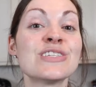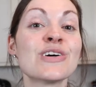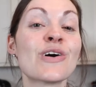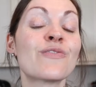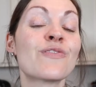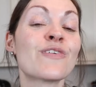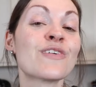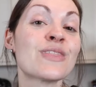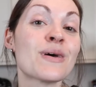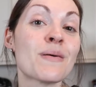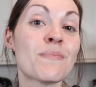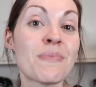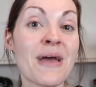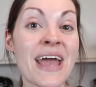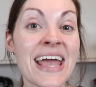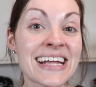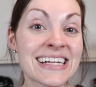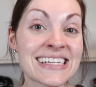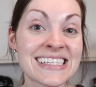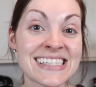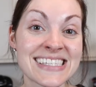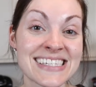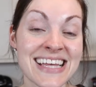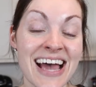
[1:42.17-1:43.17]
So for the
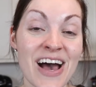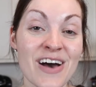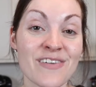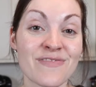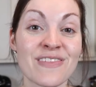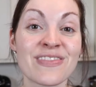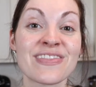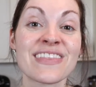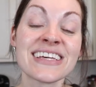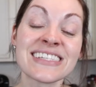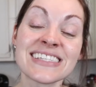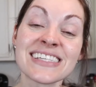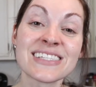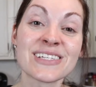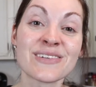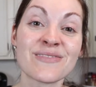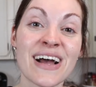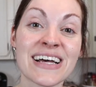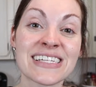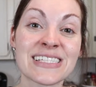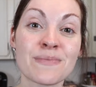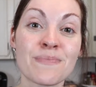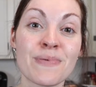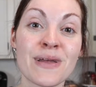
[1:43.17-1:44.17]
pink stuff, this is a
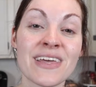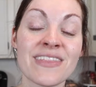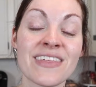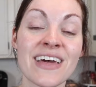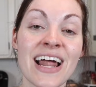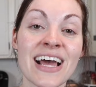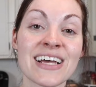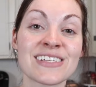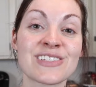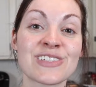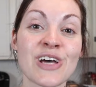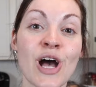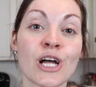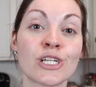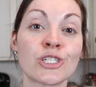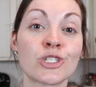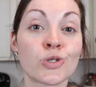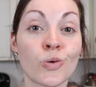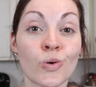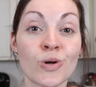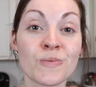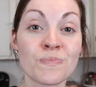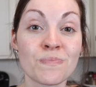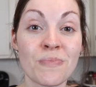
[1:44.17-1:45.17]
recipe that I saw
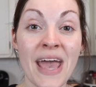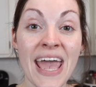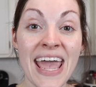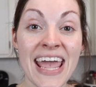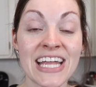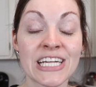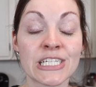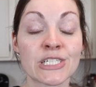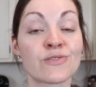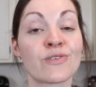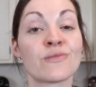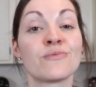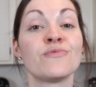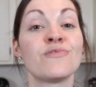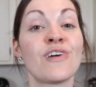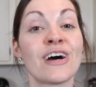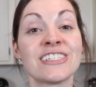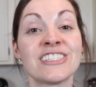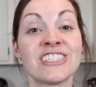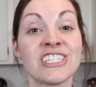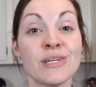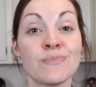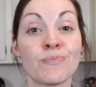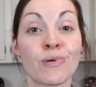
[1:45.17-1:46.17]
Jordan Page from
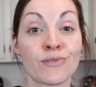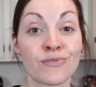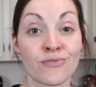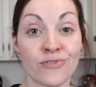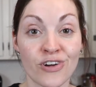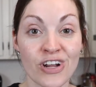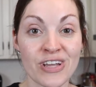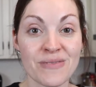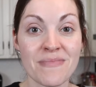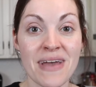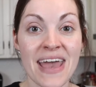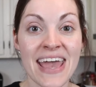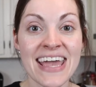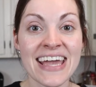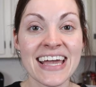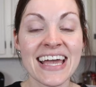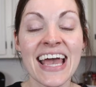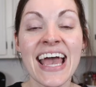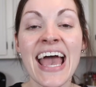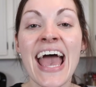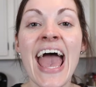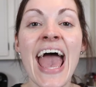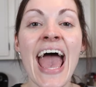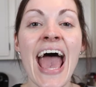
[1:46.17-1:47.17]
Fun Cheap or Free Make.
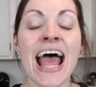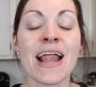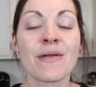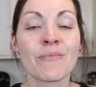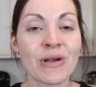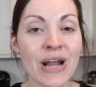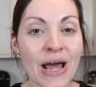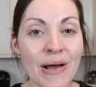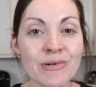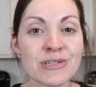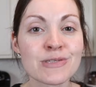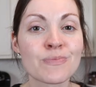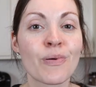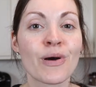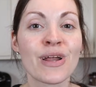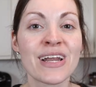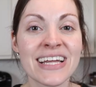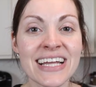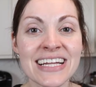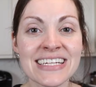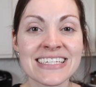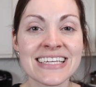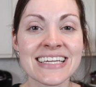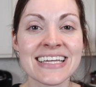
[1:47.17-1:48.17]
And when I was
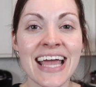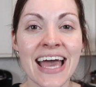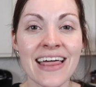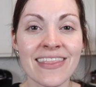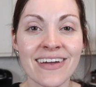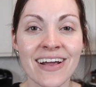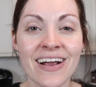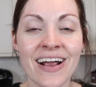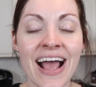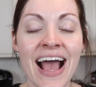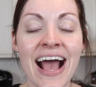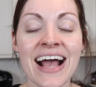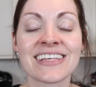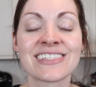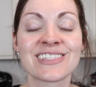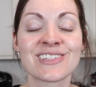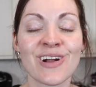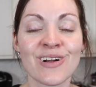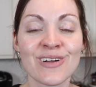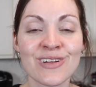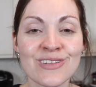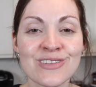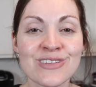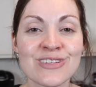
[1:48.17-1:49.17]
putting it together, I
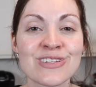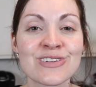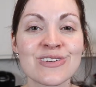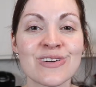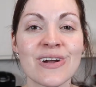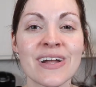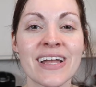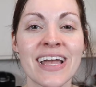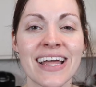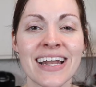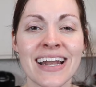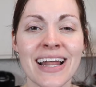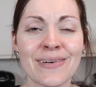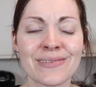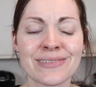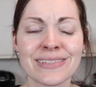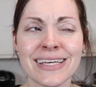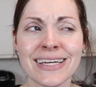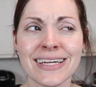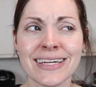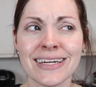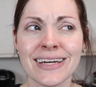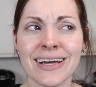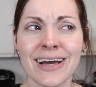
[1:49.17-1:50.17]
started stirring it and I was
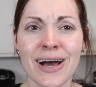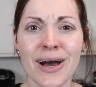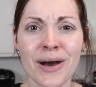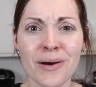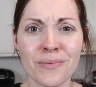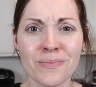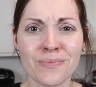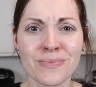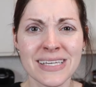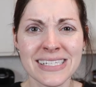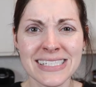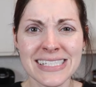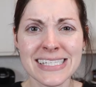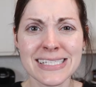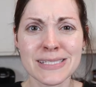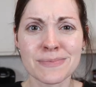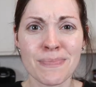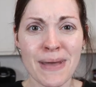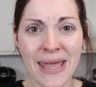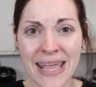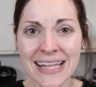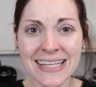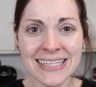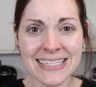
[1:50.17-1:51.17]
like, oh, this is
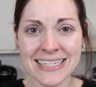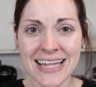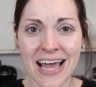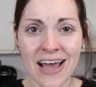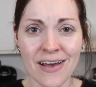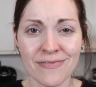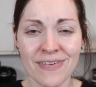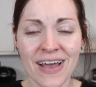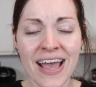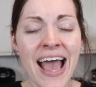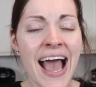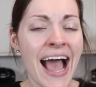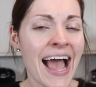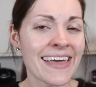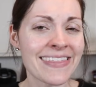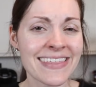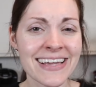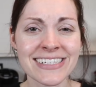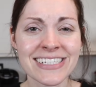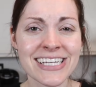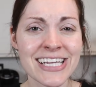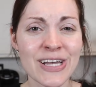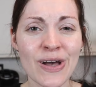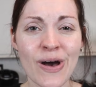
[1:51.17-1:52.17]
pink stuff. I
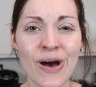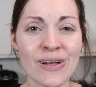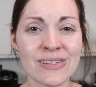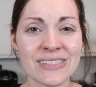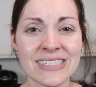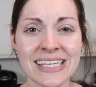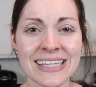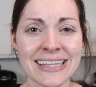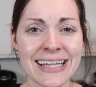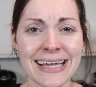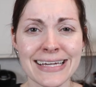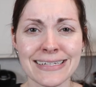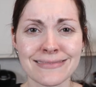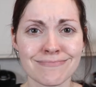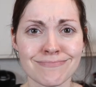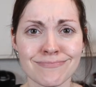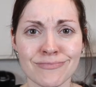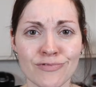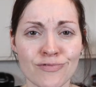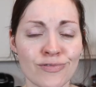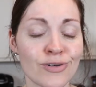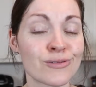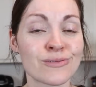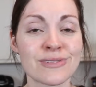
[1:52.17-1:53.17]
think she calls it like
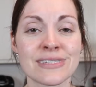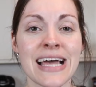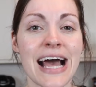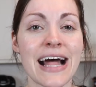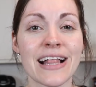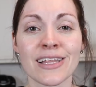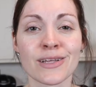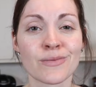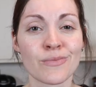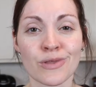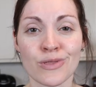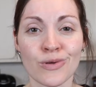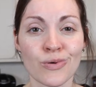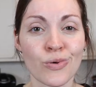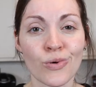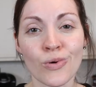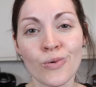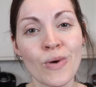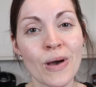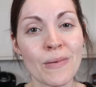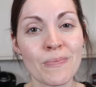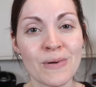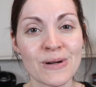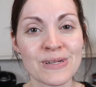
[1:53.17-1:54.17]
fruit salad with
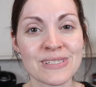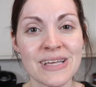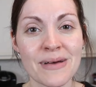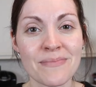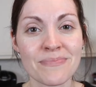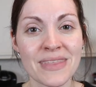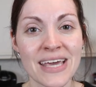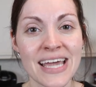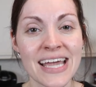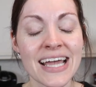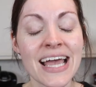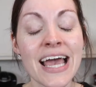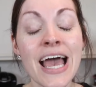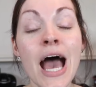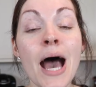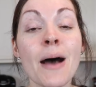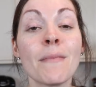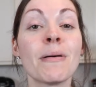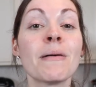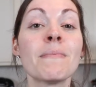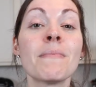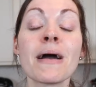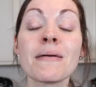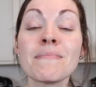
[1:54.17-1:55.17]
Cool Whip or something.
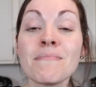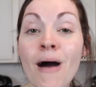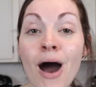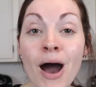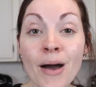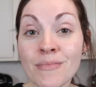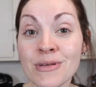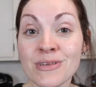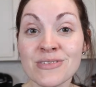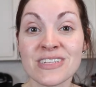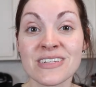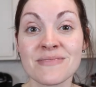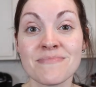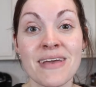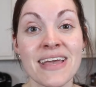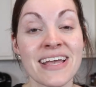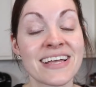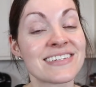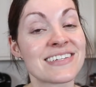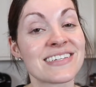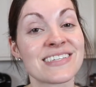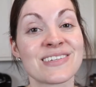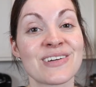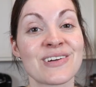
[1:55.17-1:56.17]
But my mom used to
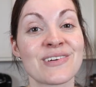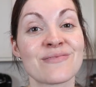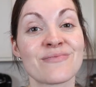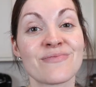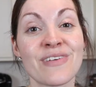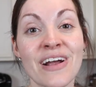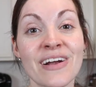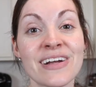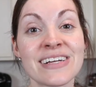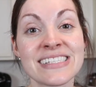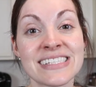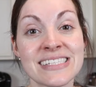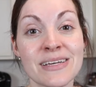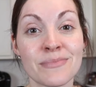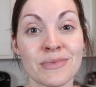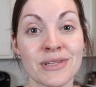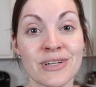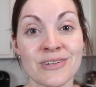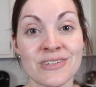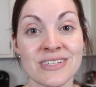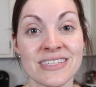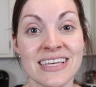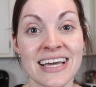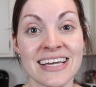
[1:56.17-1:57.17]
make a dessert very
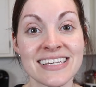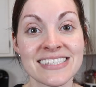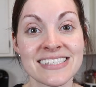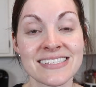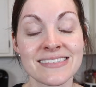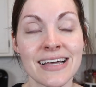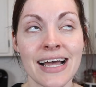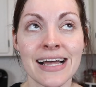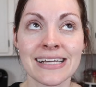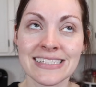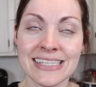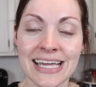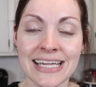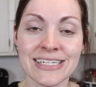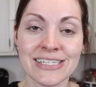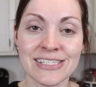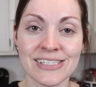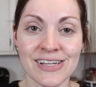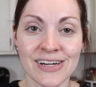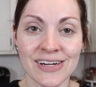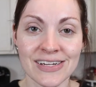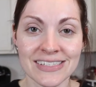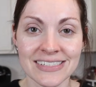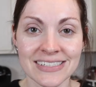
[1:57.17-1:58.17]
similar to this. I say
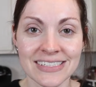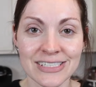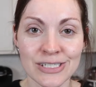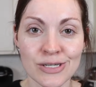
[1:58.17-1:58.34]
dessert.